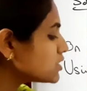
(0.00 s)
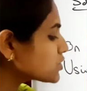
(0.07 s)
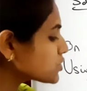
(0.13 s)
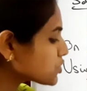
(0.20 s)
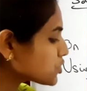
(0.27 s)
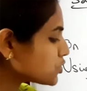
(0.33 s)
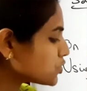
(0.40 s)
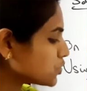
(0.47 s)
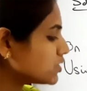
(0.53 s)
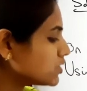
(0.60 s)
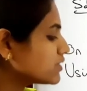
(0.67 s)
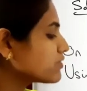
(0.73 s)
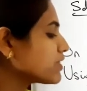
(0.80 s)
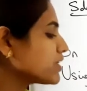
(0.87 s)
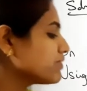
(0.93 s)
2,
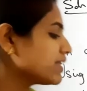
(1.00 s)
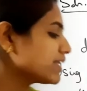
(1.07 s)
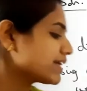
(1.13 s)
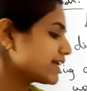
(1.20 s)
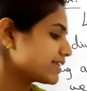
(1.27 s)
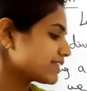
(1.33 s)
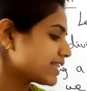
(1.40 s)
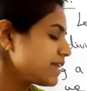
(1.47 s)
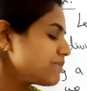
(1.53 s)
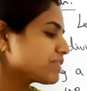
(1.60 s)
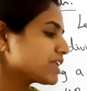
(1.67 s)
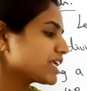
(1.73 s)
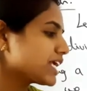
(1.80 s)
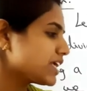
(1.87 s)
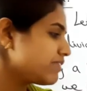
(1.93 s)
we will get the
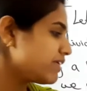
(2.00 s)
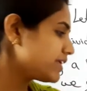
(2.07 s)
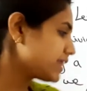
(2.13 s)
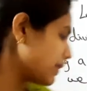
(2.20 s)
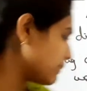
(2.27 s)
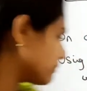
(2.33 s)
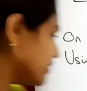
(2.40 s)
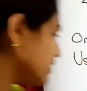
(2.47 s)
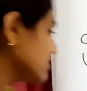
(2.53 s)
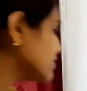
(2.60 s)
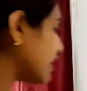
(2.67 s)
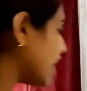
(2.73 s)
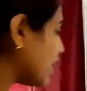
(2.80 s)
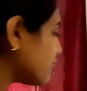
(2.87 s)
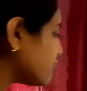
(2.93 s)
even number.
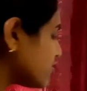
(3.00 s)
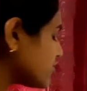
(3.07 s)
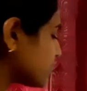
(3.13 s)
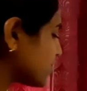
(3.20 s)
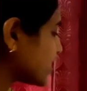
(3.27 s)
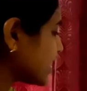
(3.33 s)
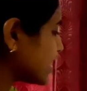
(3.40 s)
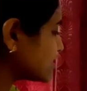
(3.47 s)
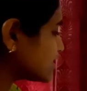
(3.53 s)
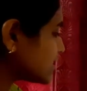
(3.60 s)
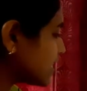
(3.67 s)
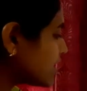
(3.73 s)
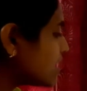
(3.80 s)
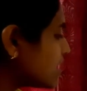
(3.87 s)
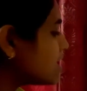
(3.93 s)
Therefore, we can
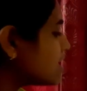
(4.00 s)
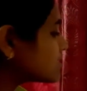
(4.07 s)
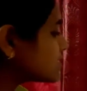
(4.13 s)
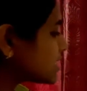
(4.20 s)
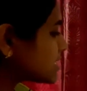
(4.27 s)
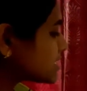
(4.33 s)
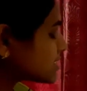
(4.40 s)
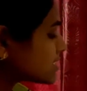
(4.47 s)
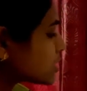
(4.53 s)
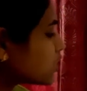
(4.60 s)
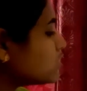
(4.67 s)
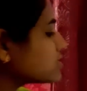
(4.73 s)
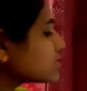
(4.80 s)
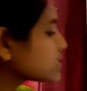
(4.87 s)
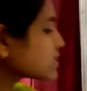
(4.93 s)
say
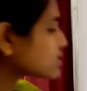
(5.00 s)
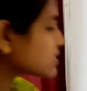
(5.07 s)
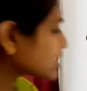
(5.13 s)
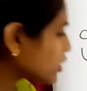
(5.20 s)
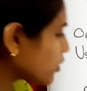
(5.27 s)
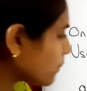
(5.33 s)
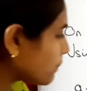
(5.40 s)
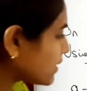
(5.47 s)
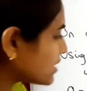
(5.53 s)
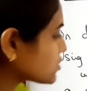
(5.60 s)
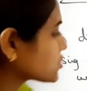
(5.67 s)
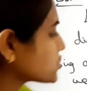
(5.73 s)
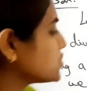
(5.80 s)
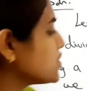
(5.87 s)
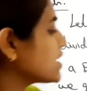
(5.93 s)
6q plus
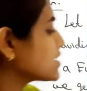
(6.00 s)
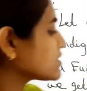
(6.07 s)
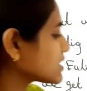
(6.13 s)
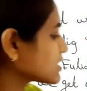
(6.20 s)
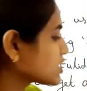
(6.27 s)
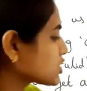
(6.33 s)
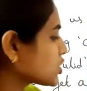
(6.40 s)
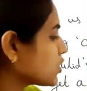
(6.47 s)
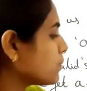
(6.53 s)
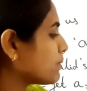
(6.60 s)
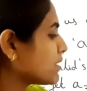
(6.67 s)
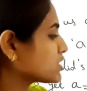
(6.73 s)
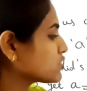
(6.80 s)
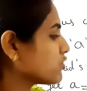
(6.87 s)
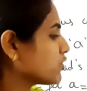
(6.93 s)
2 and 6q plus
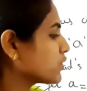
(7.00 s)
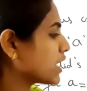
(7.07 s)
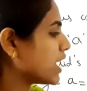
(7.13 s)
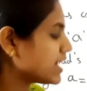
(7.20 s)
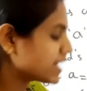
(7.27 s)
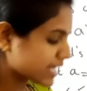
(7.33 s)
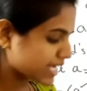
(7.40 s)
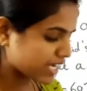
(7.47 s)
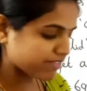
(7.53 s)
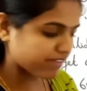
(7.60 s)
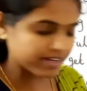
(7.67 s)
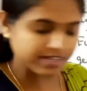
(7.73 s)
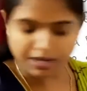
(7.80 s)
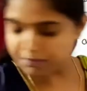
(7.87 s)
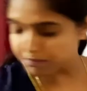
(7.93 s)
4 are even
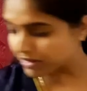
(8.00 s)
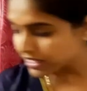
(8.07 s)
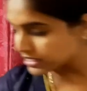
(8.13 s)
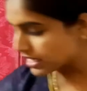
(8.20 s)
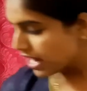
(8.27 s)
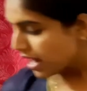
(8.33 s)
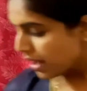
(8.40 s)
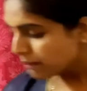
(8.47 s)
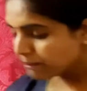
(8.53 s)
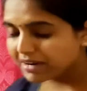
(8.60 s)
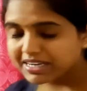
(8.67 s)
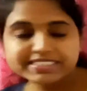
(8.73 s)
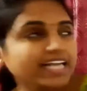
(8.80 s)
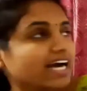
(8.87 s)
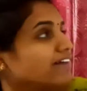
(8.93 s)
numbers. But
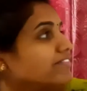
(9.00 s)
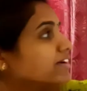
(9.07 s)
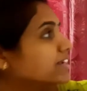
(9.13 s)
our